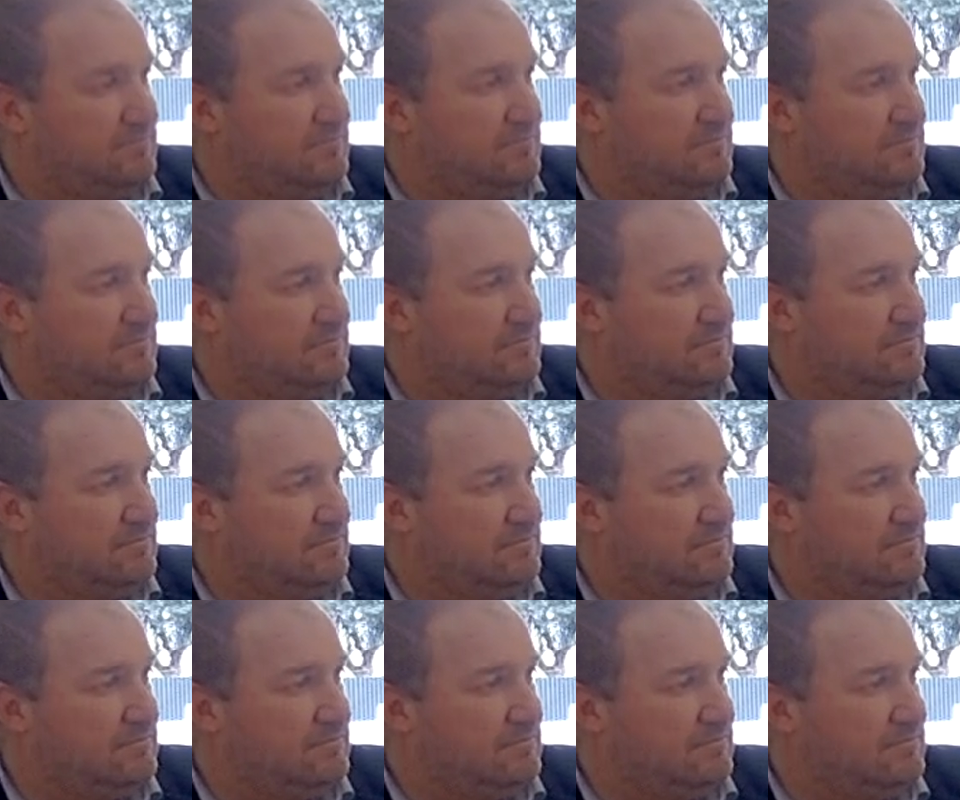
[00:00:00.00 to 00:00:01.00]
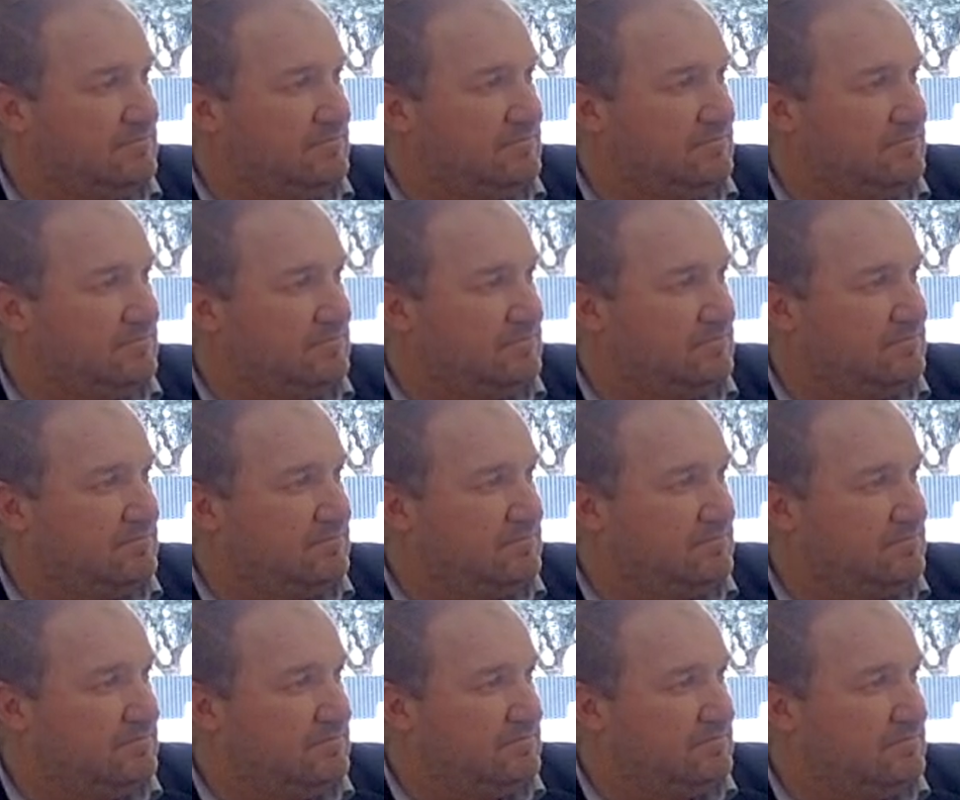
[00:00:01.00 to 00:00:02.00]

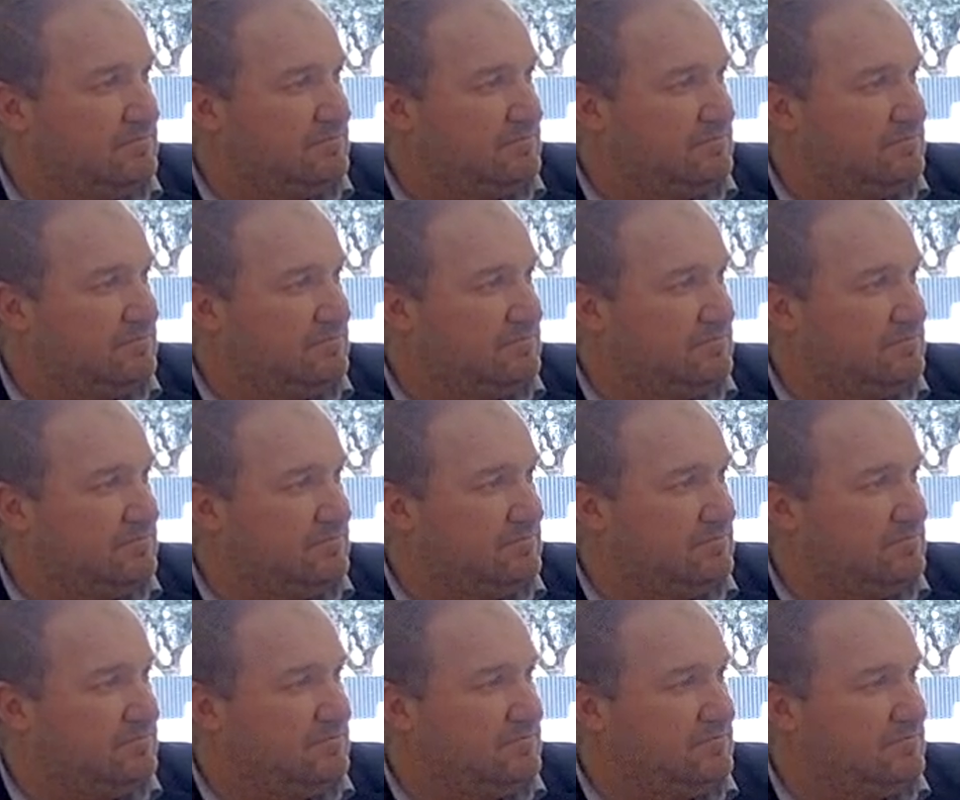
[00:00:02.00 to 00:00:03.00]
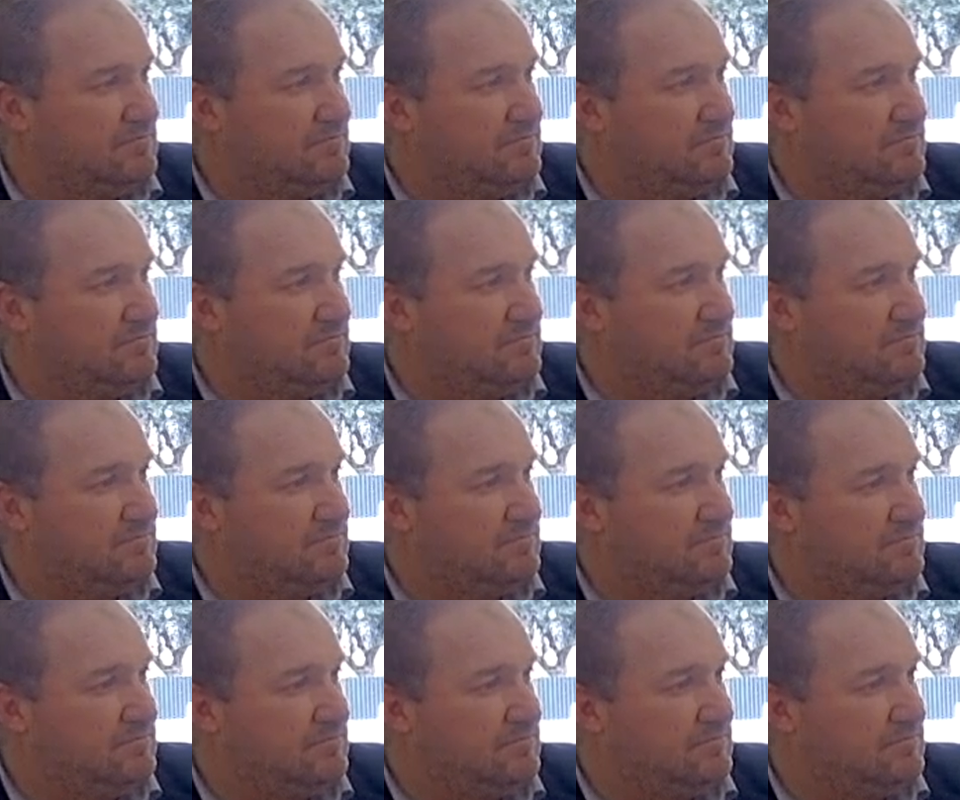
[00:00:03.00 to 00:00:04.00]

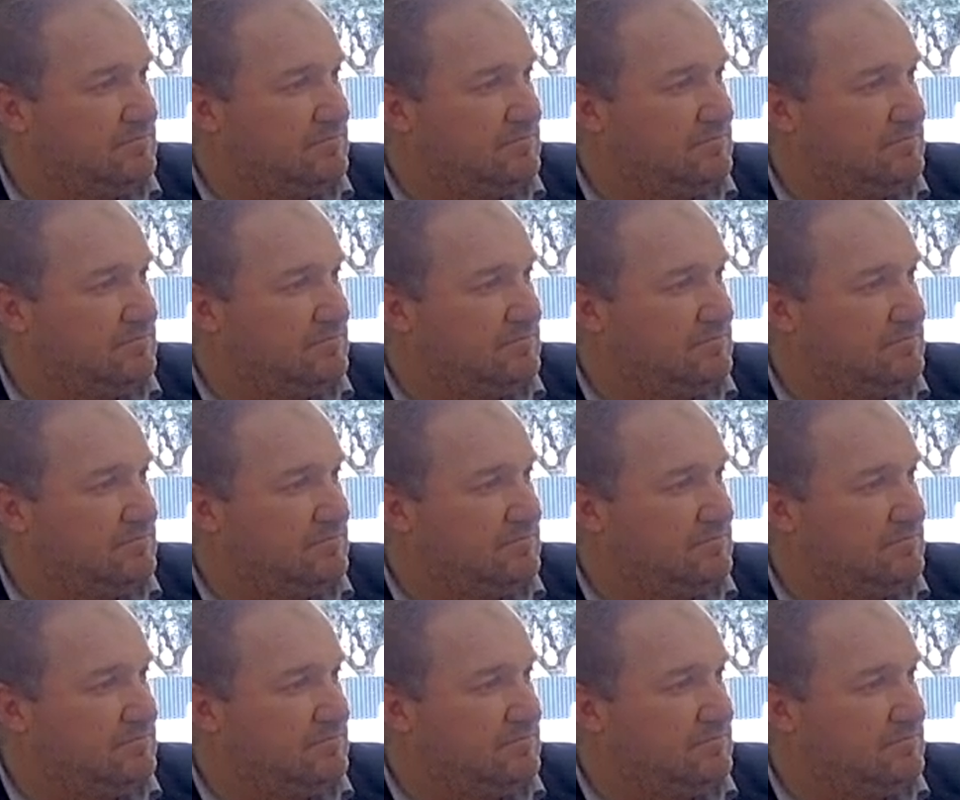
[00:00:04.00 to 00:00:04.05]
This person isn't speaking.